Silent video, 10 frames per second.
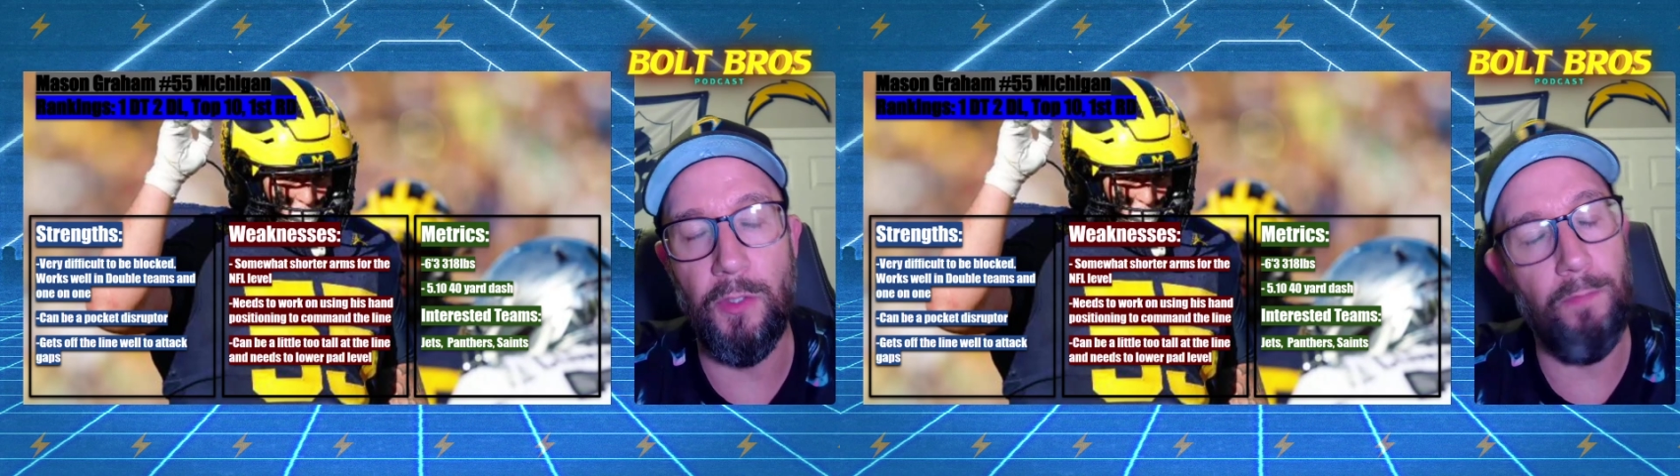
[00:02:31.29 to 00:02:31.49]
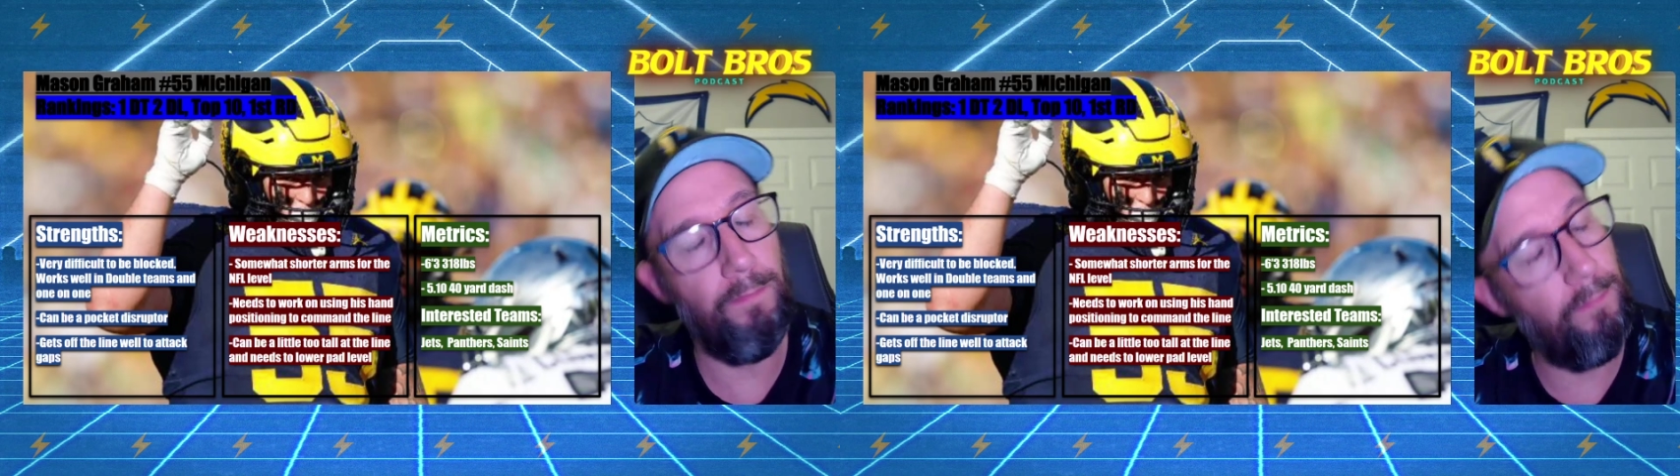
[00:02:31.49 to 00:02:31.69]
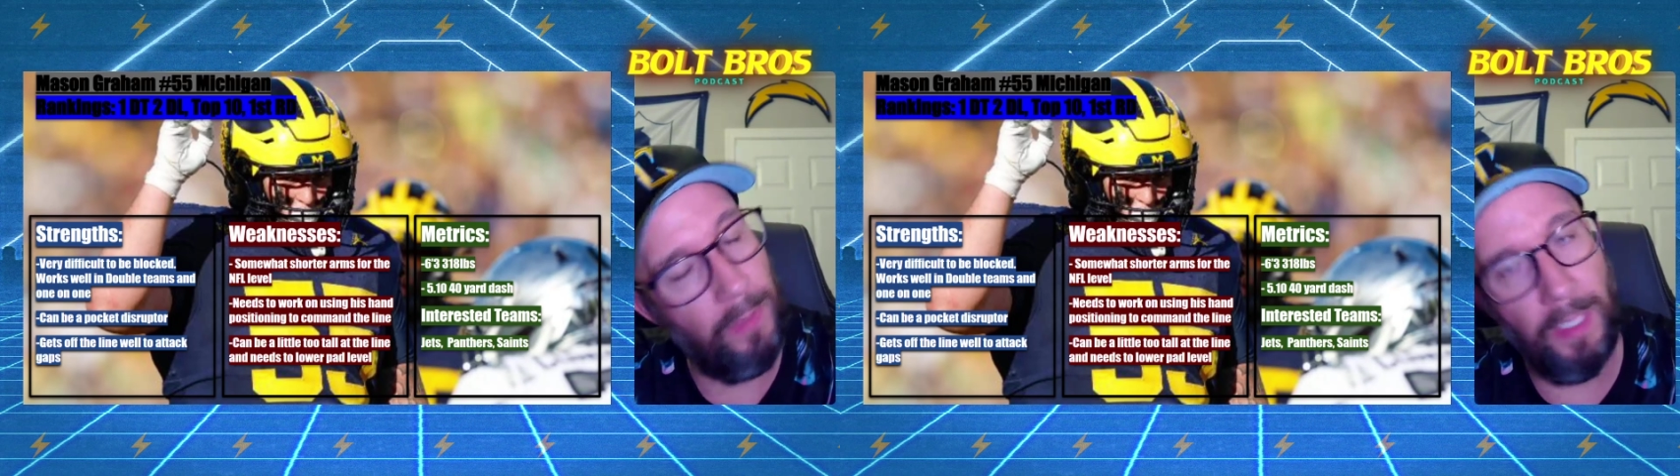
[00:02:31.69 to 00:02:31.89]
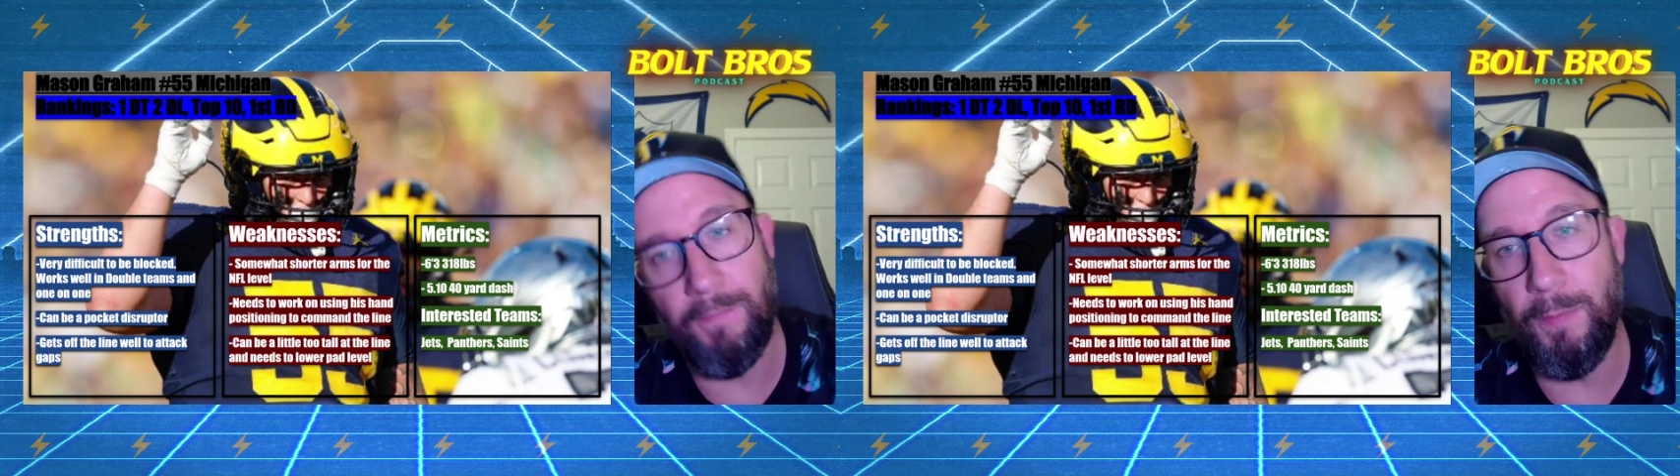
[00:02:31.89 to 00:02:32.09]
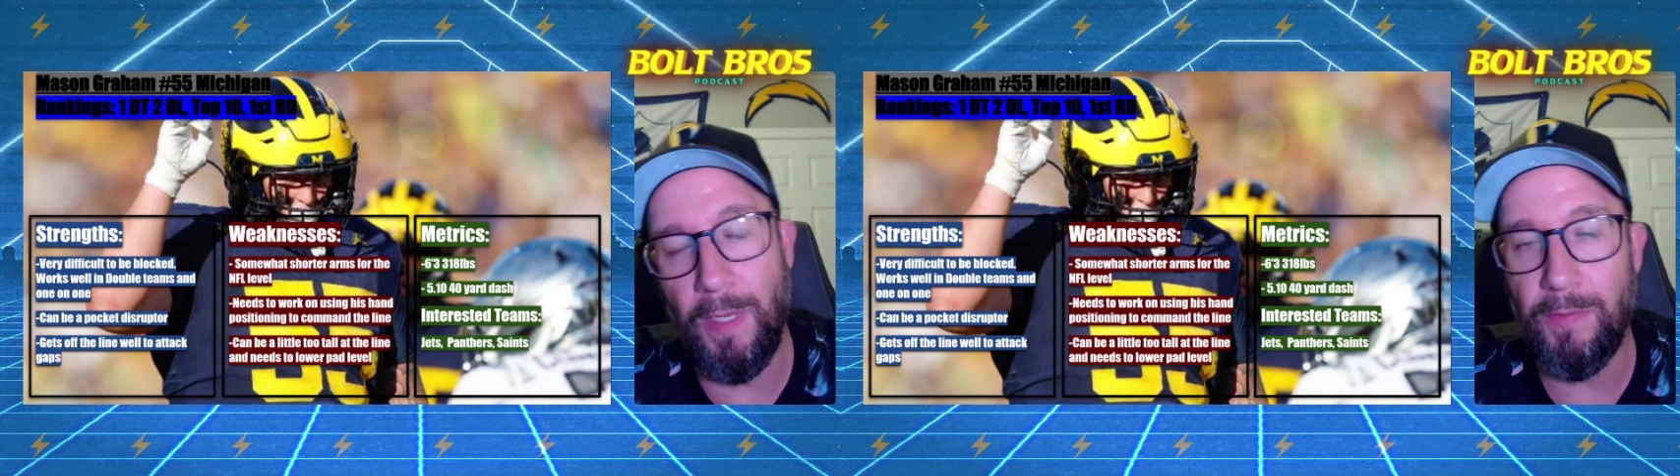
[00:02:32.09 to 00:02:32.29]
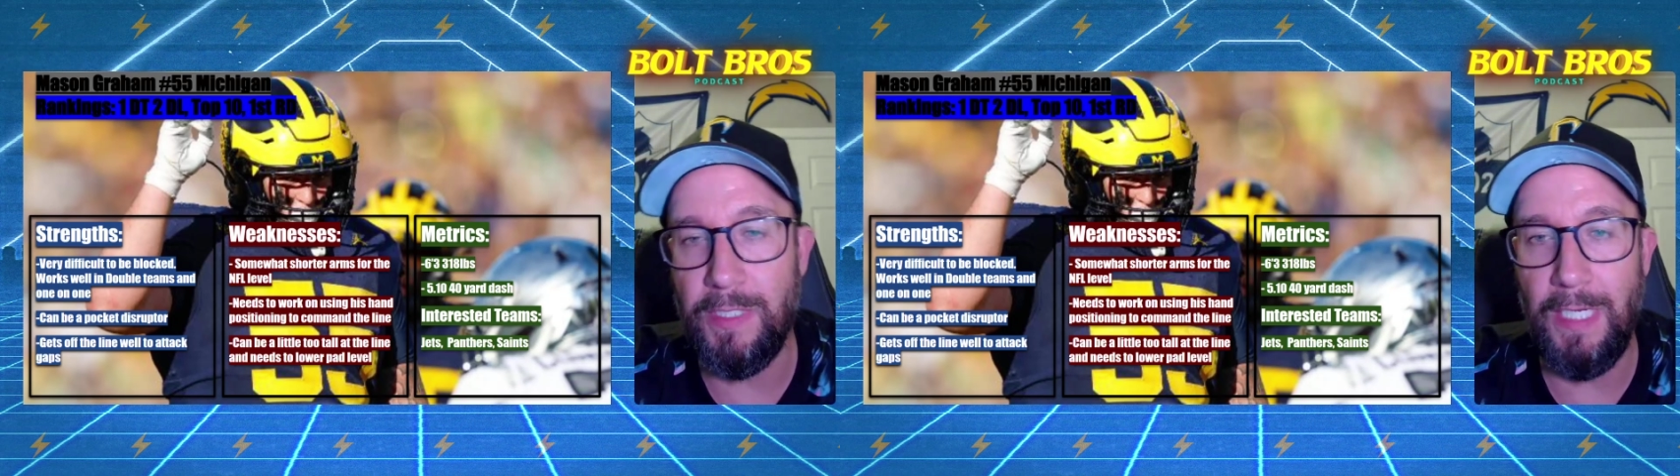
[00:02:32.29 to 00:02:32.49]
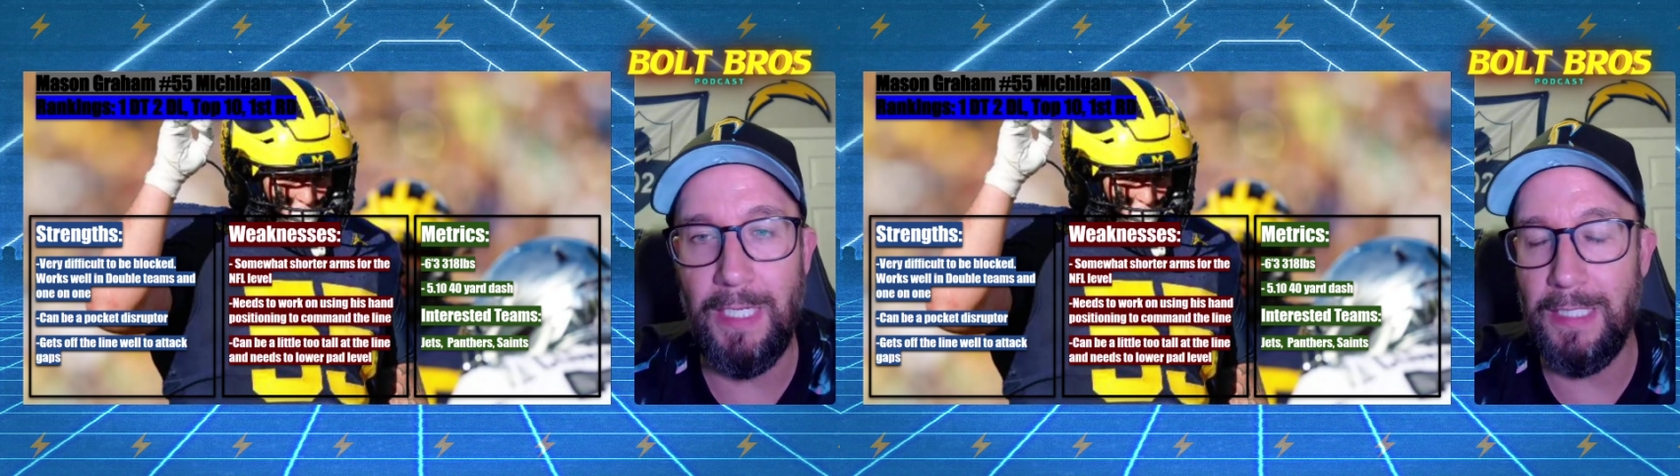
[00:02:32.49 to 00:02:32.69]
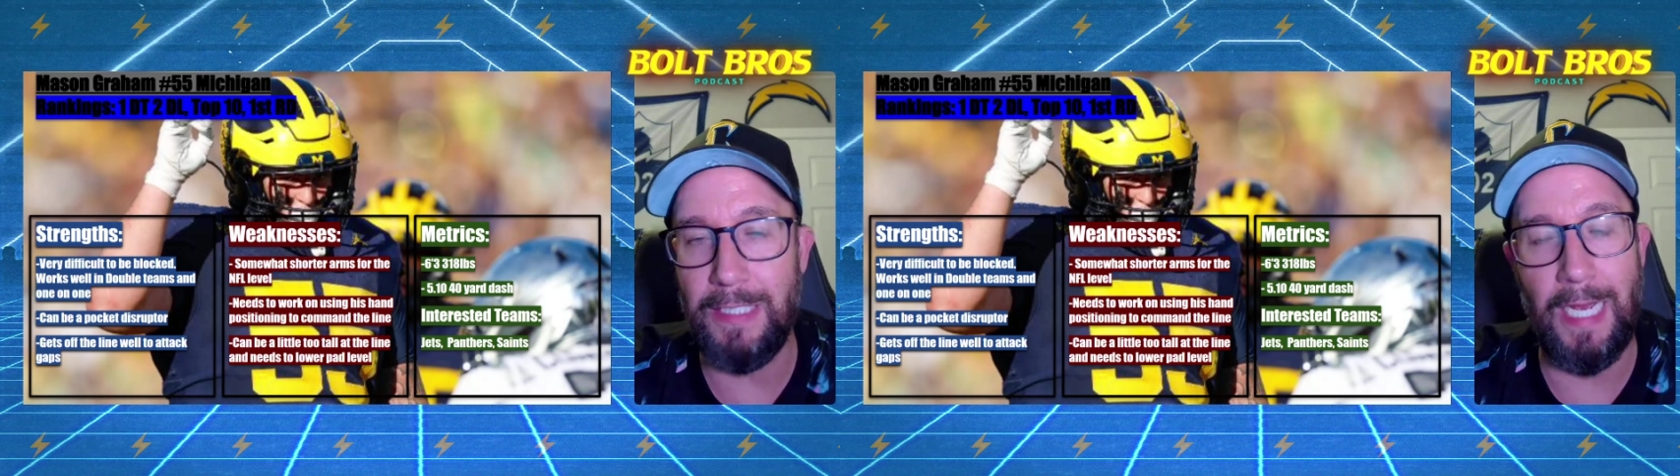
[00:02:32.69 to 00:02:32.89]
So love to be able to see it.